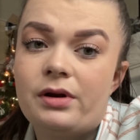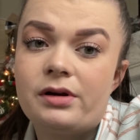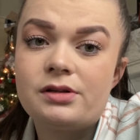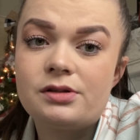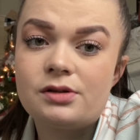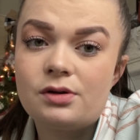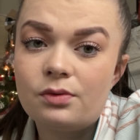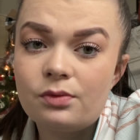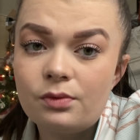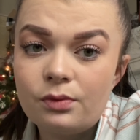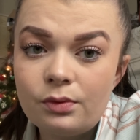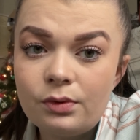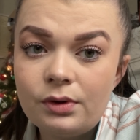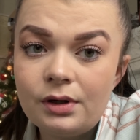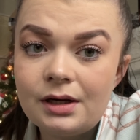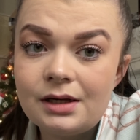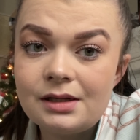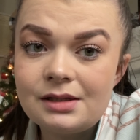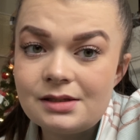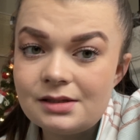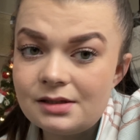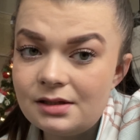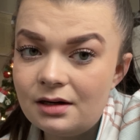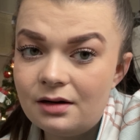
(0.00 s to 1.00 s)
his own
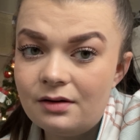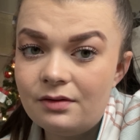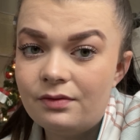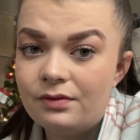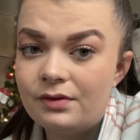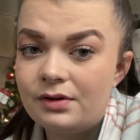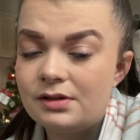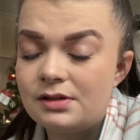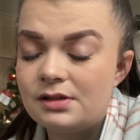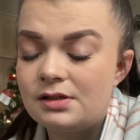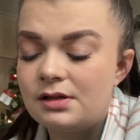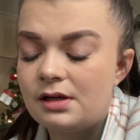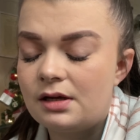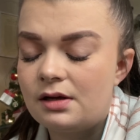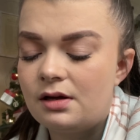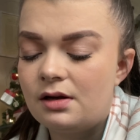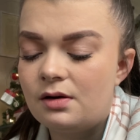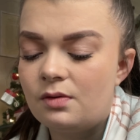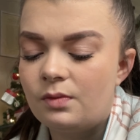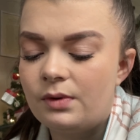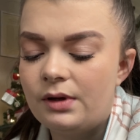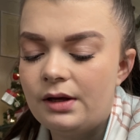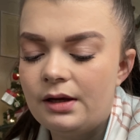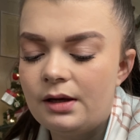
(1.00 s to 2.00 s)
and stuff because he's like kind
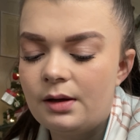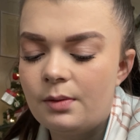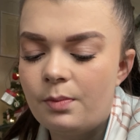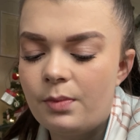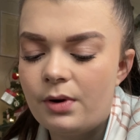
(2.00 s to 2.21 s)
of weak.